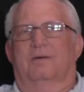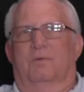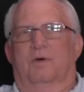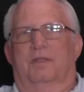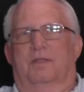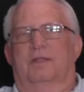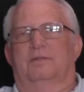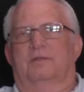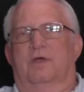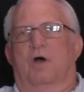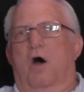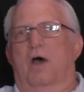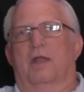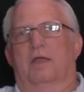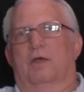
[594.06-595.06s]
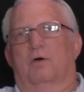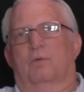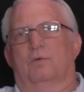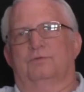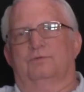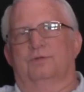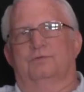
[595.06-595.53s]
Well, the
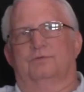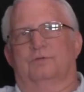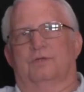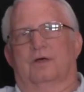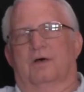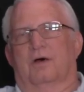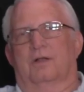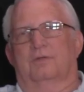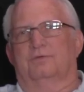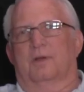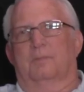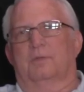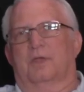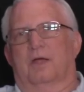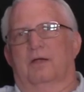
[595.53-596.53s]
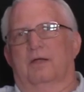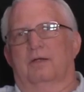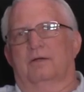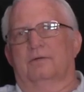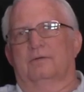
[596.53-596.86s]
audio was just on a subcarrier,